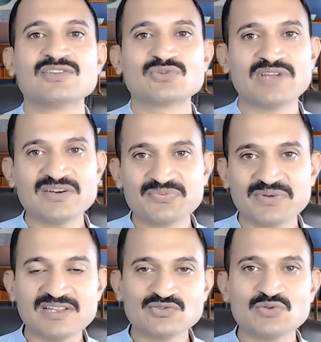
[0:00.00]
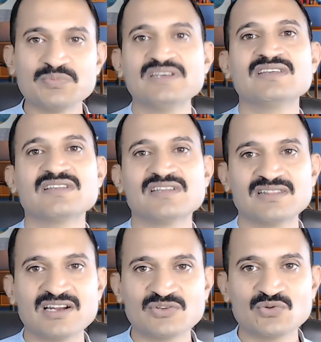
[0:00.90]
So that feeling should be,
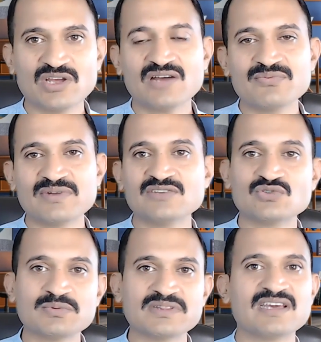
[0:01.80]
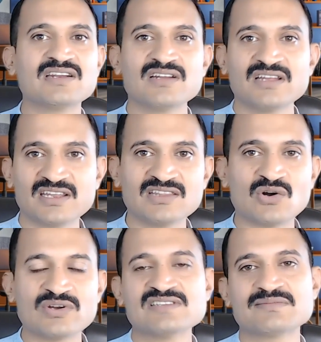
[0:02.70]
that eureka feeling should be there in the
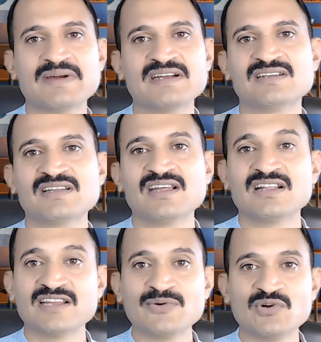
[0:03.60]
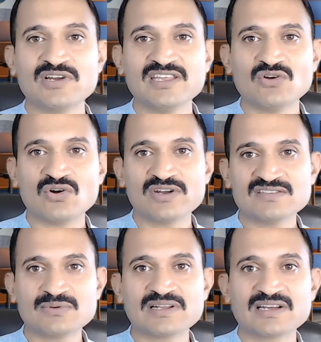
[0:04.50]
audience mind. Then only
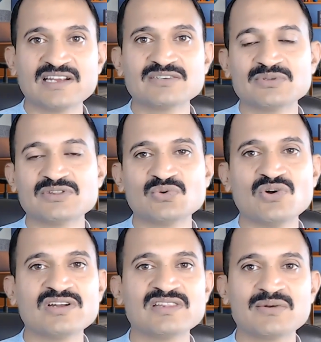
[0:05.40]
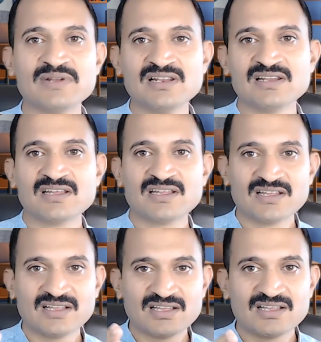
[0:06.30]
audience will connect with you and
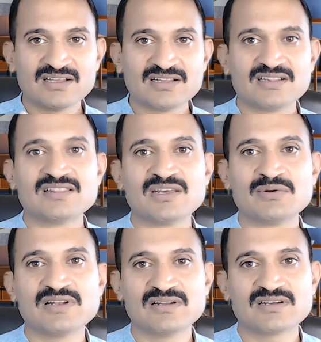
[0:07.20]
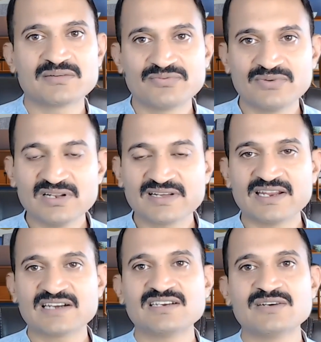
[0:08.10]
they will feel
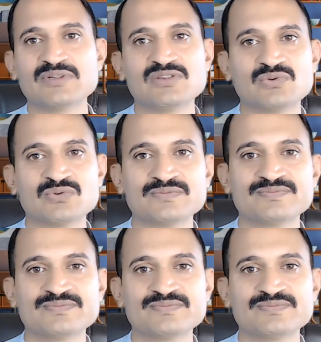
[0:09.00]
connected with you.